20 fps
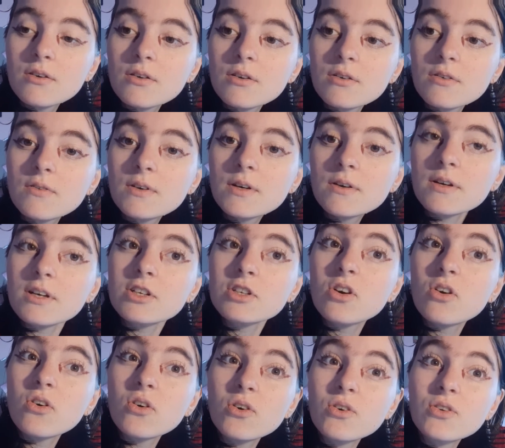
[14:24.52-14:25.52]
were
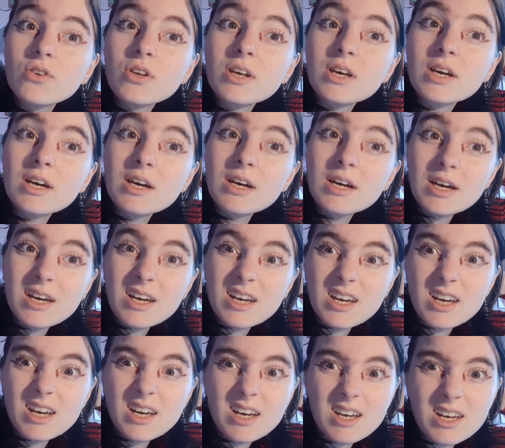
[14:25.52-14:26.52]
told
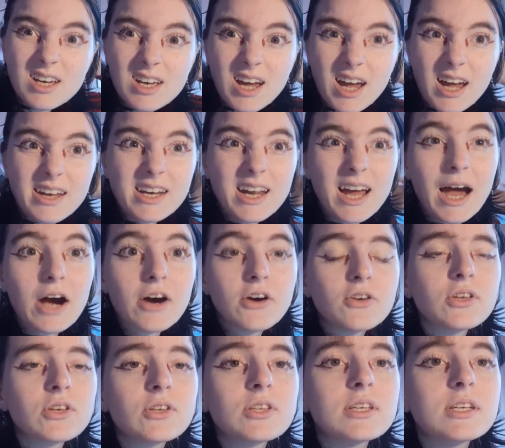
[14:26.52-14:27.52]
kind of how
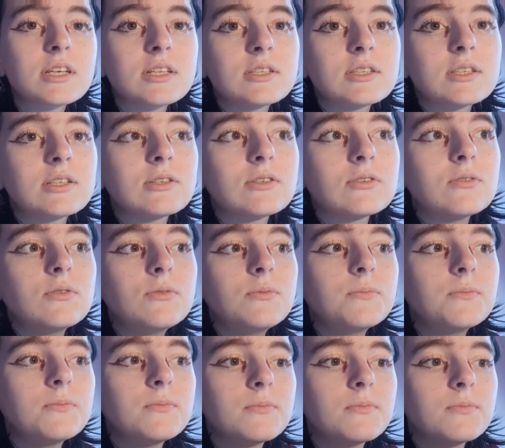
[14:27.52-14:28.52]
you need to
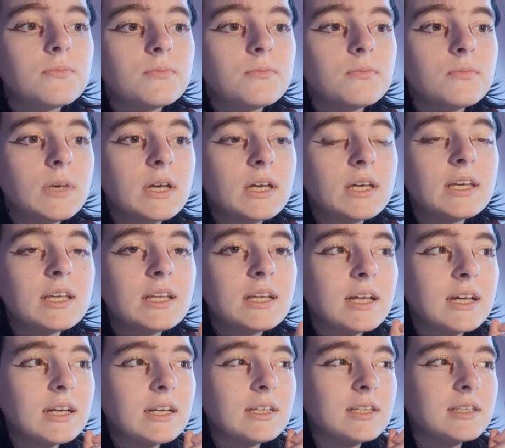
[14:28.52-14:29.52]
make it
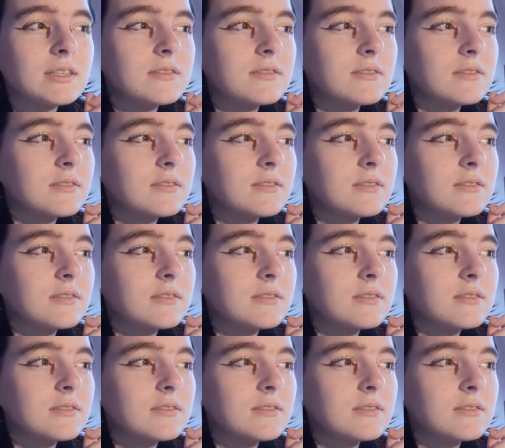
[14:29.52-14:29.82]
like it's